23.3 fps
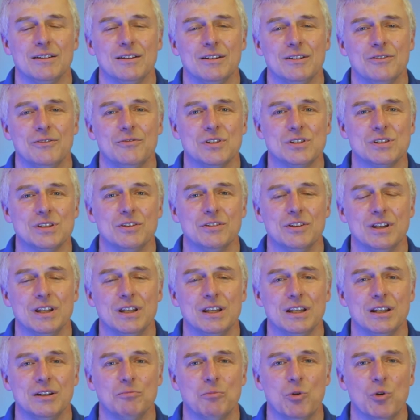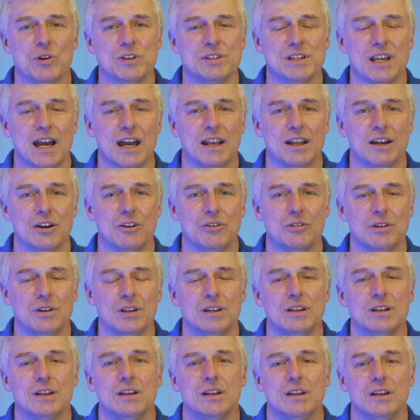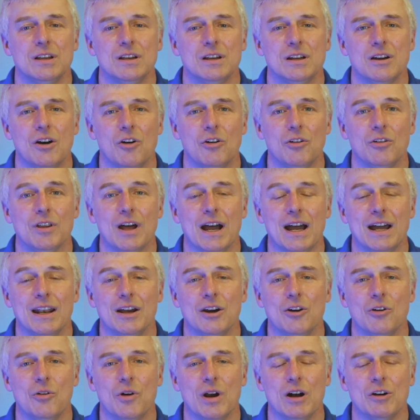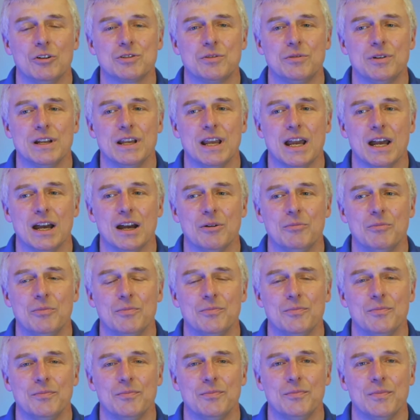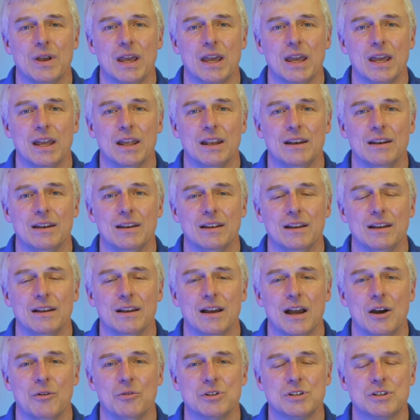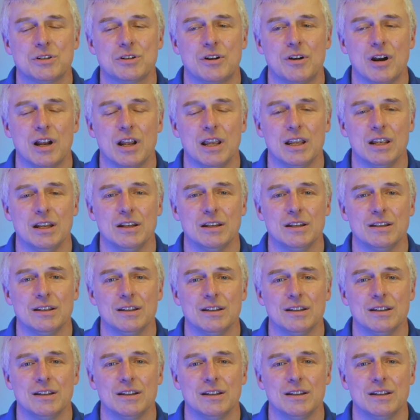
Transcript: facility in Boise, Idaho called Idaho Elks Rehab, and I was trained